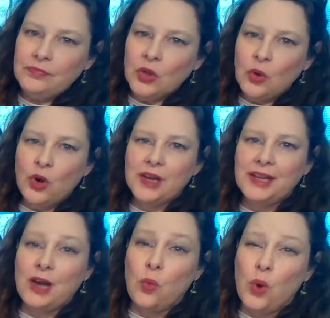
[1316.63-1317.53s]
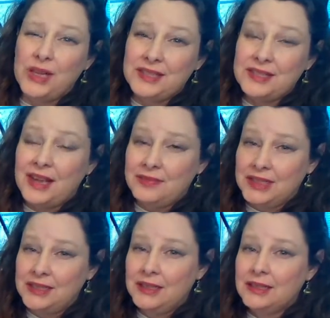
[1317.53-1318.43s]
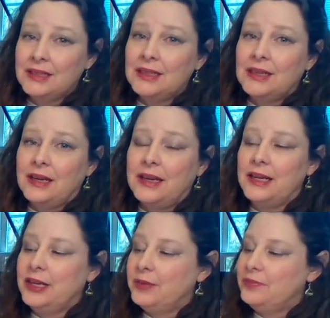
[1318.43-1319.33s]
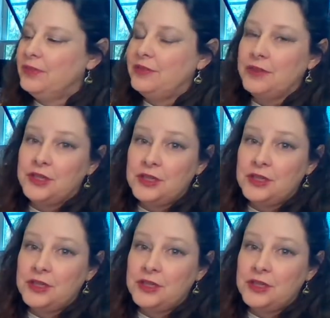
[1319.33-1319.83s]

like a 1-7, if your